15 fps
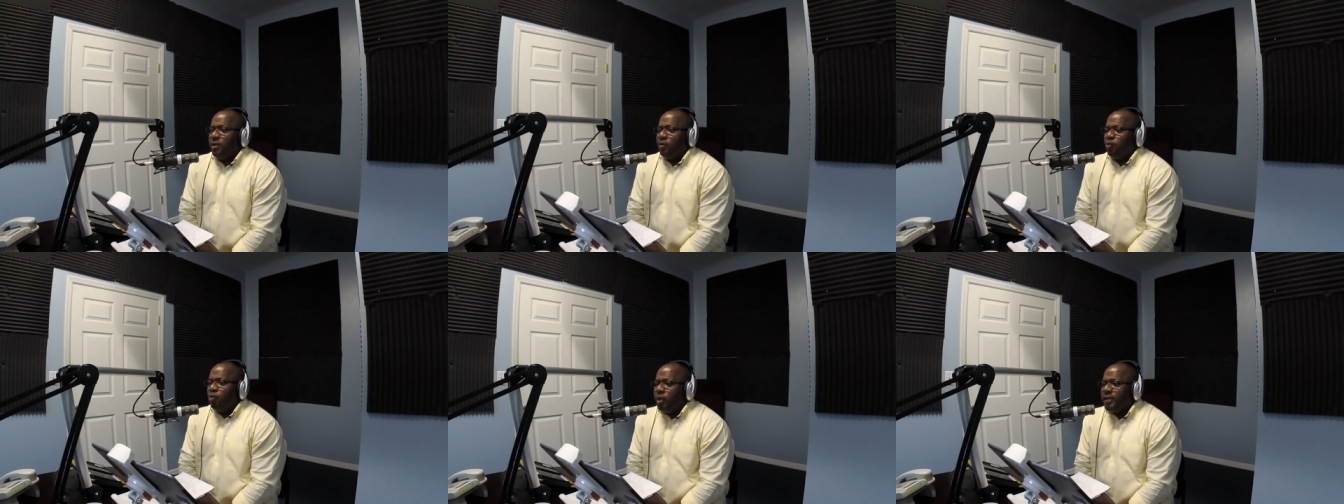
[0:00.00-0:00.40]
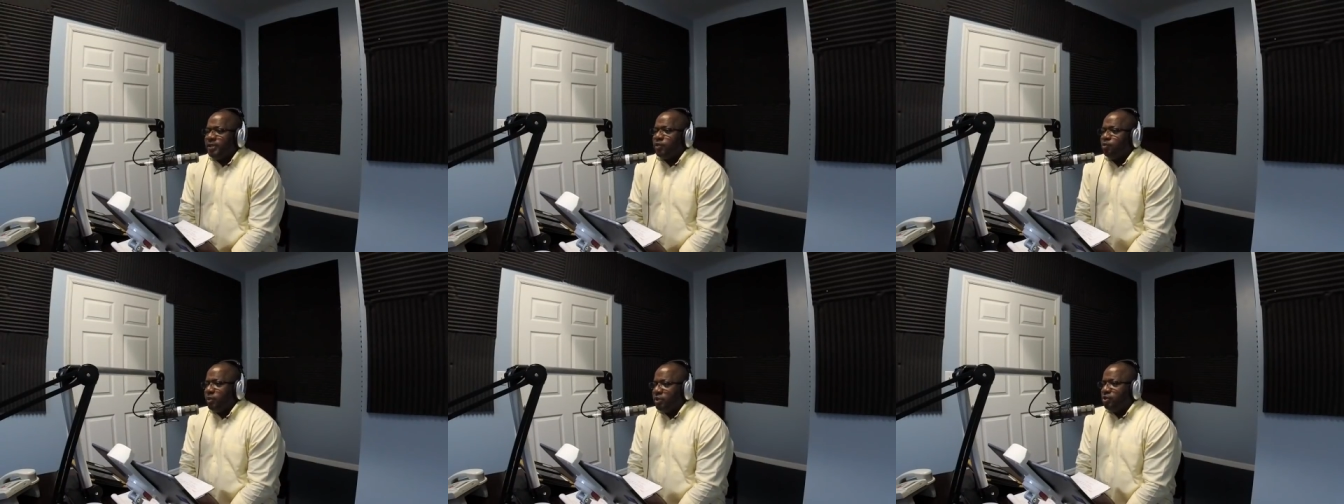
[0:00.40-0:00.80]
what
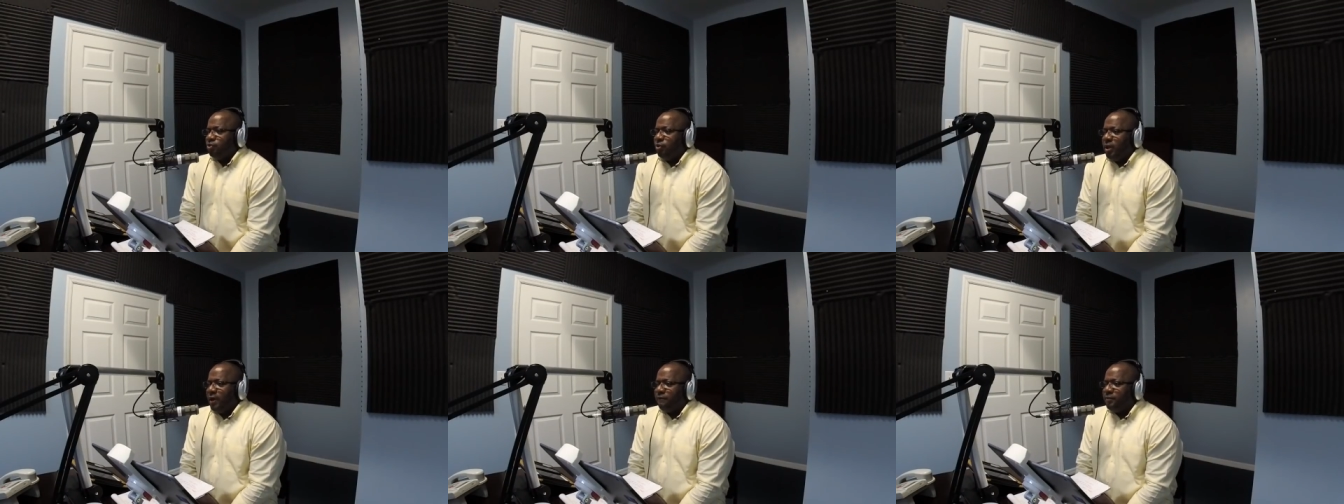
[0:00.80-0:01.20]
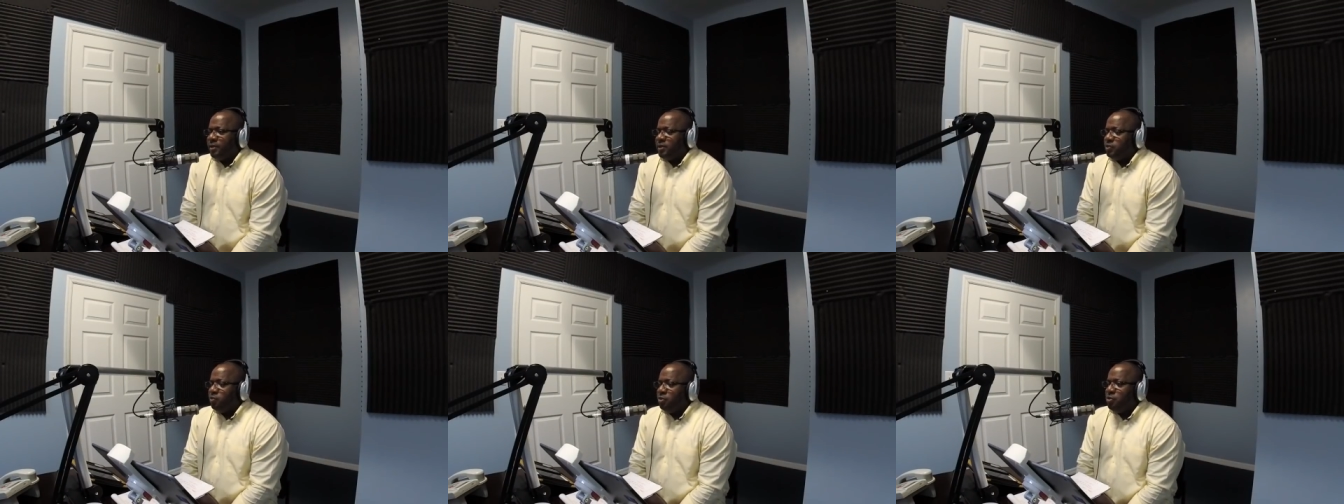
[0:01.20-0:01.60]
is witchcraft?
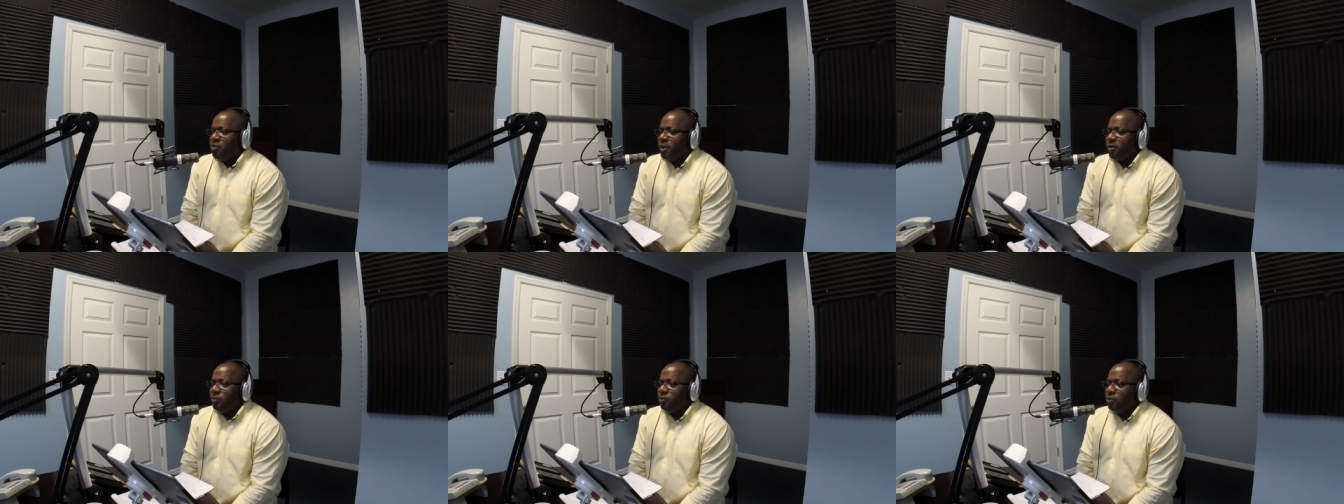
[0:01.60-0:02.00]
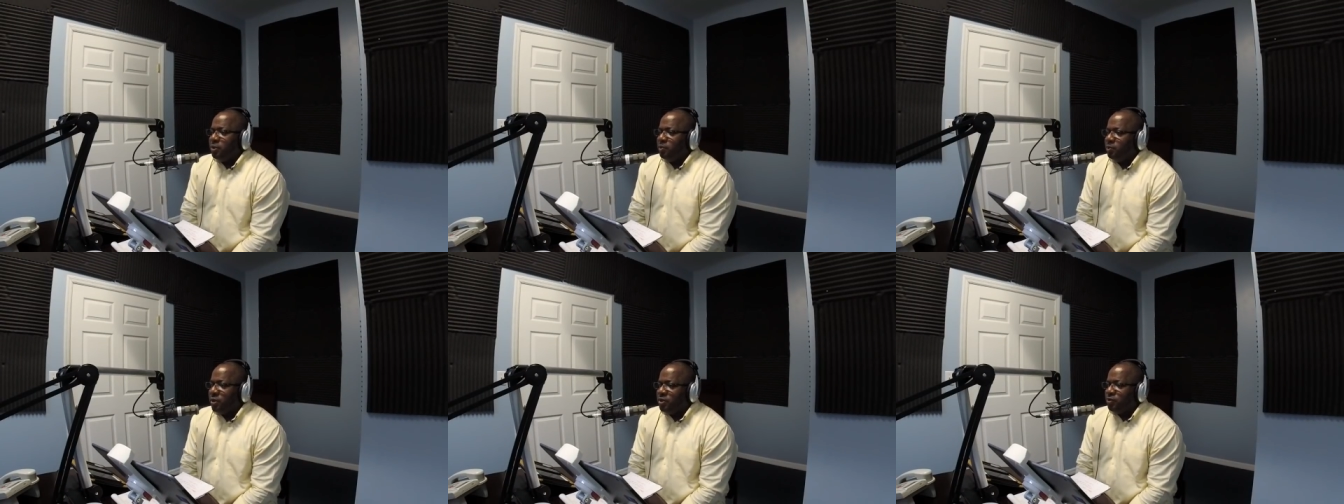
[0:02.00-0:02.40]
Because when you hear the
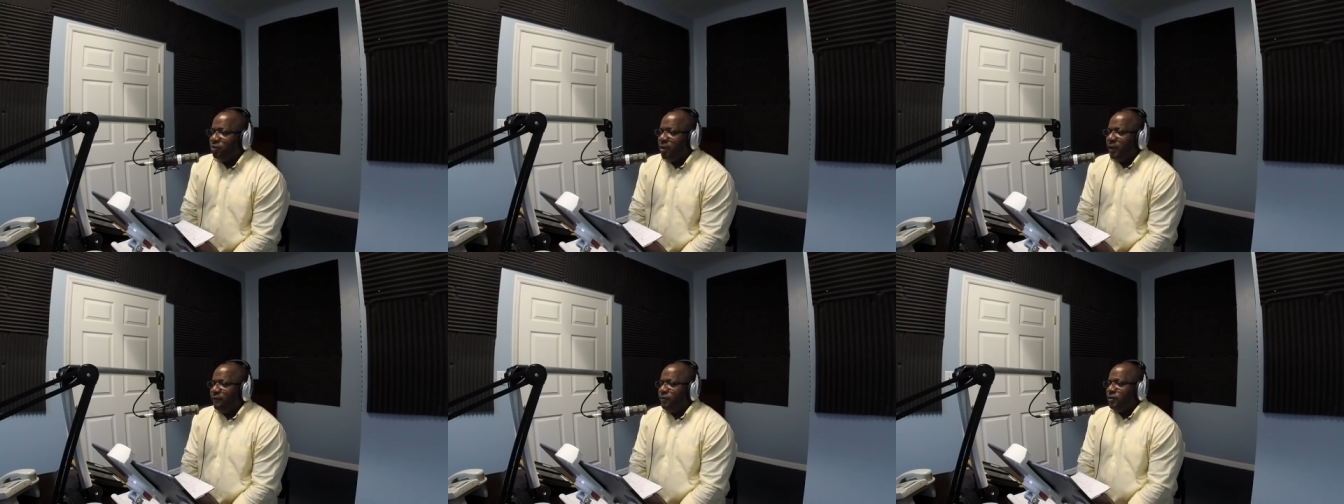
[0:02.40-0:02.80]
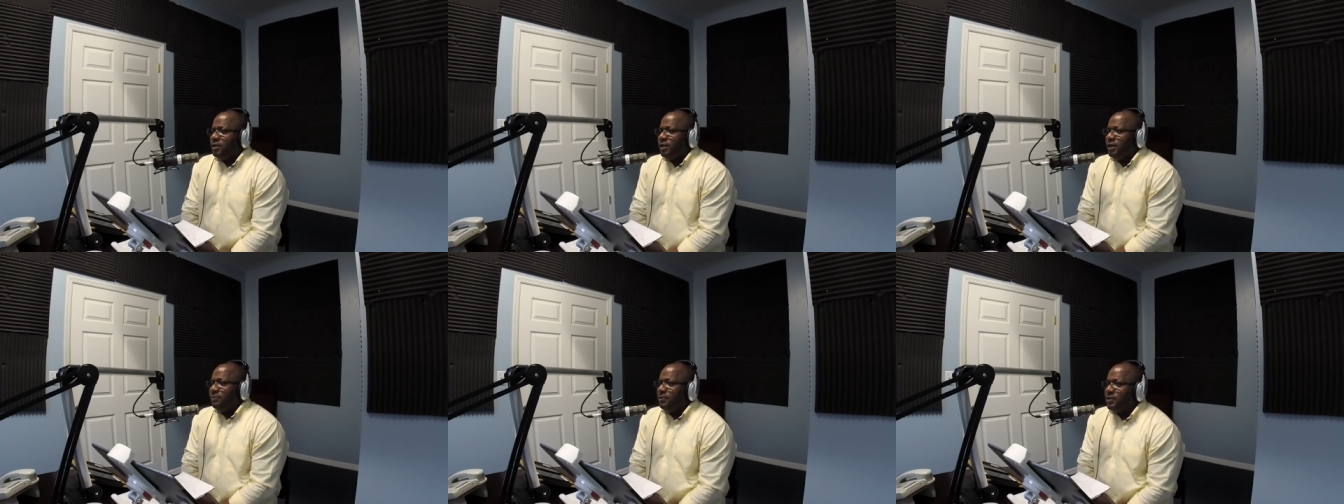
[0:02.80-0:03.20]
word witchcraft, you
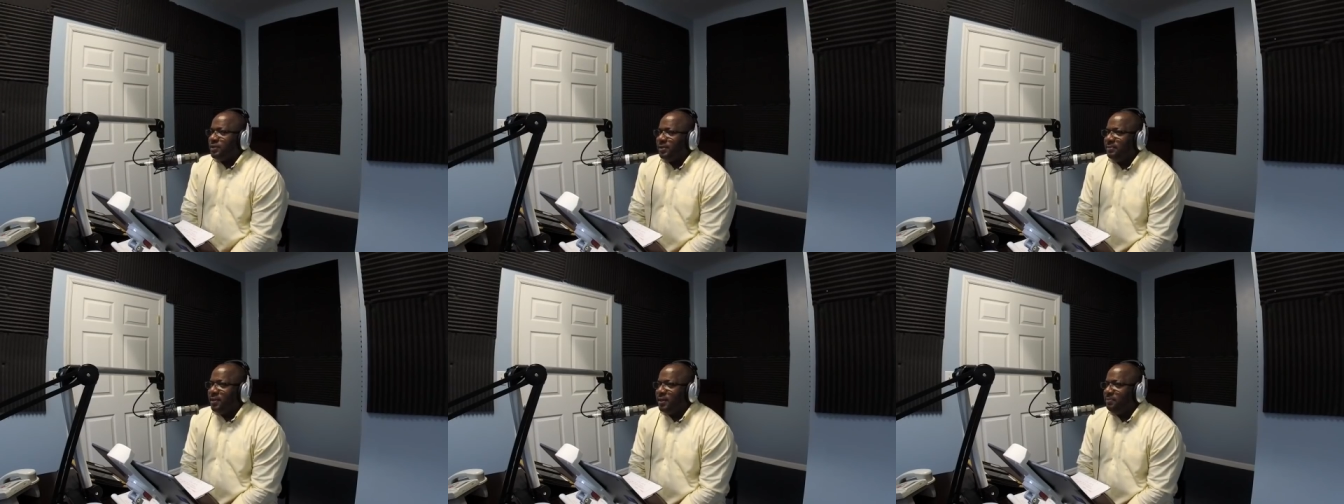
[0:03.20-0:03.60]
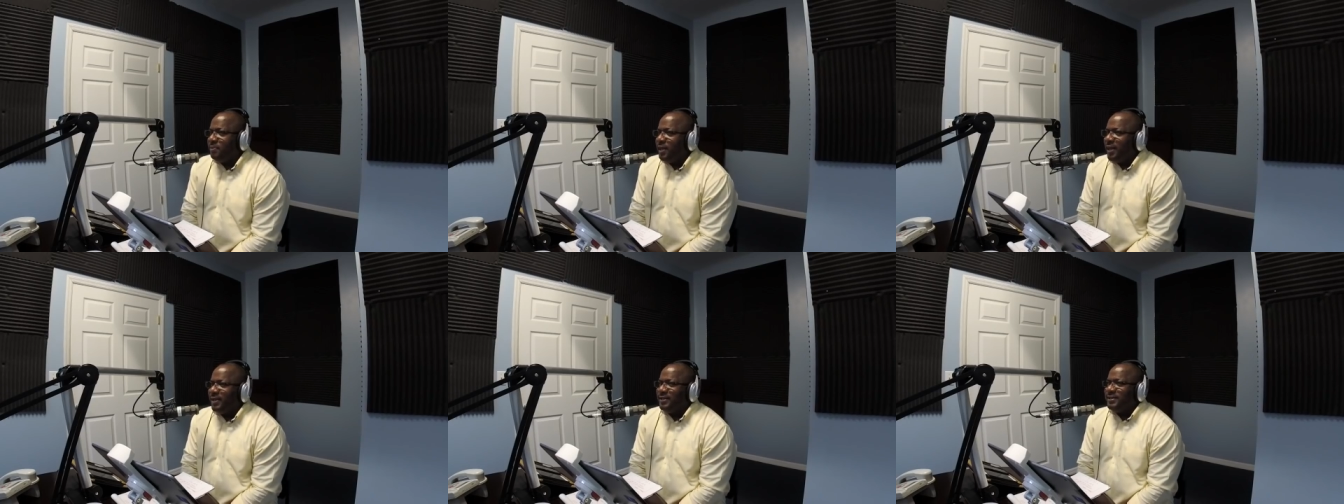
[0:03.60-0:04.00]
think about somebody
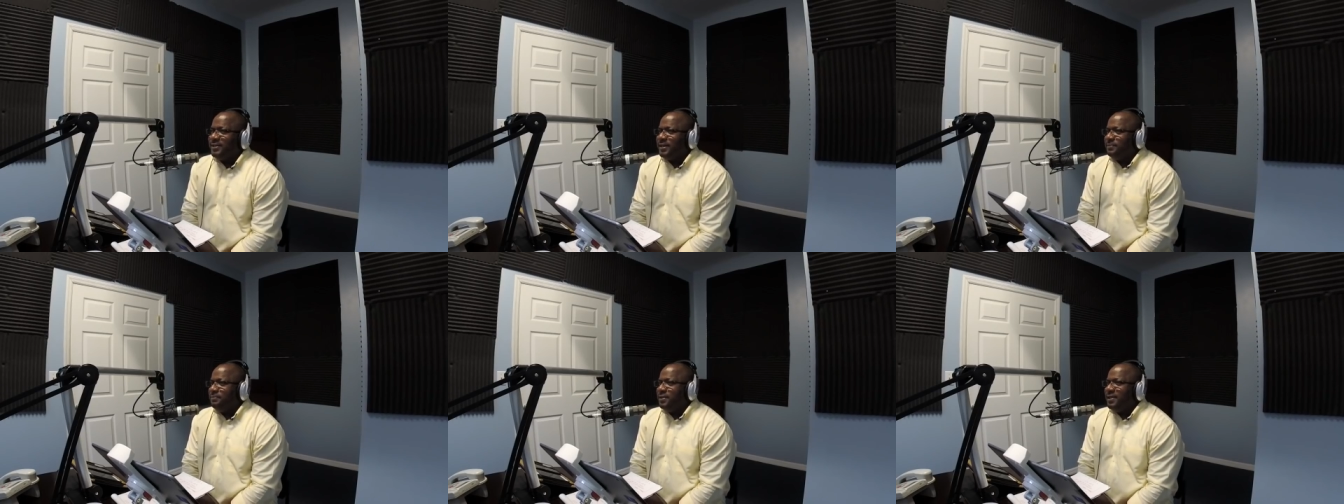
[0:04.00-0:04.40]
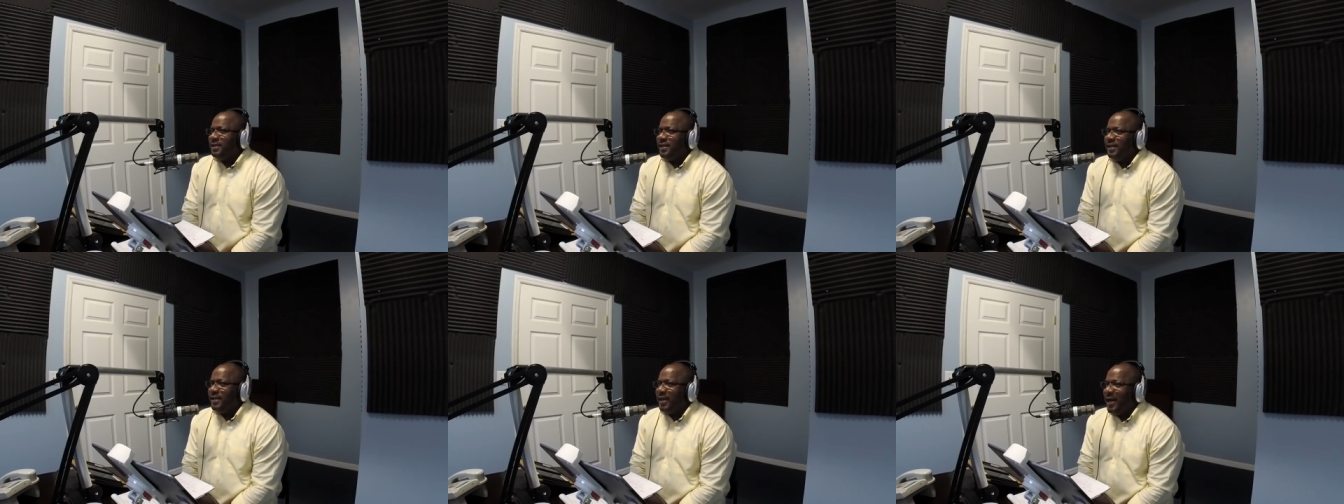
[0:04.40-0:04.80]
planting something in
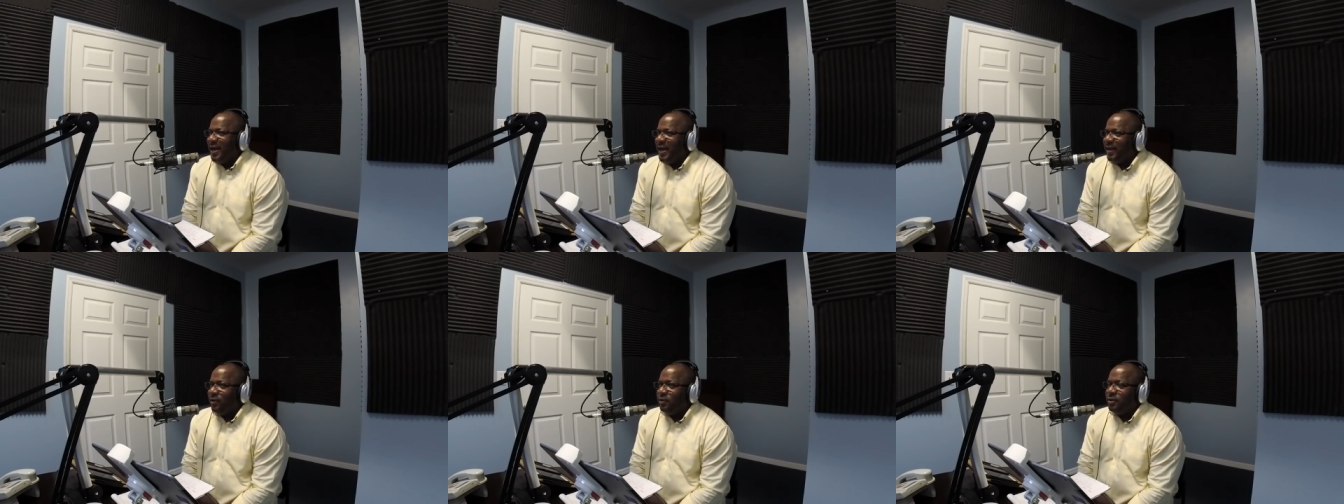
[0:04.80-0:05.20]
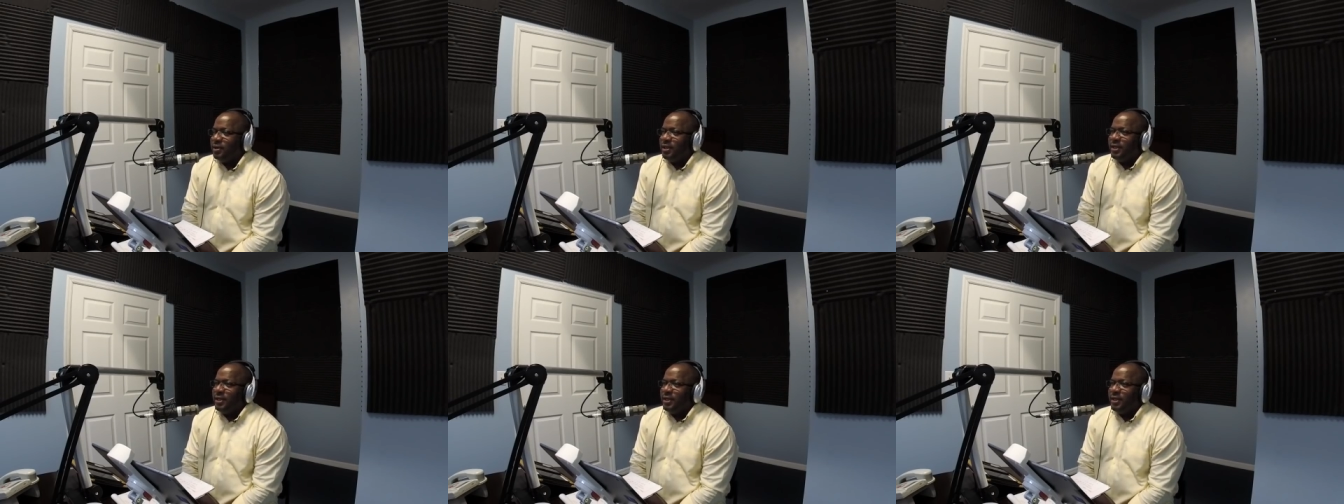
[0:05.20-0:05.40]
your yard or